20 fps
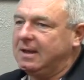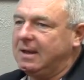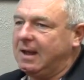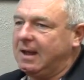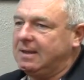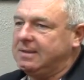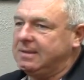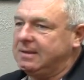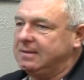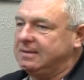
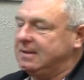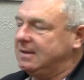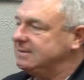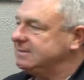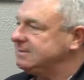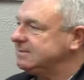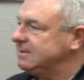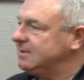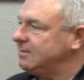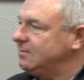I think
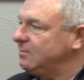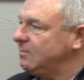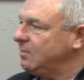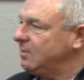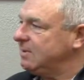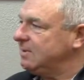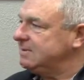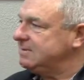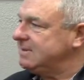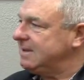it
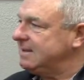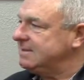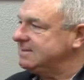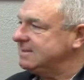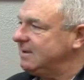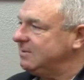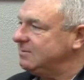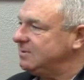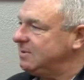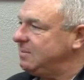really stands
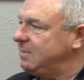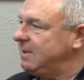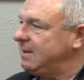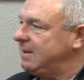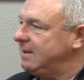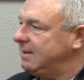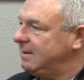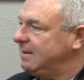out to me.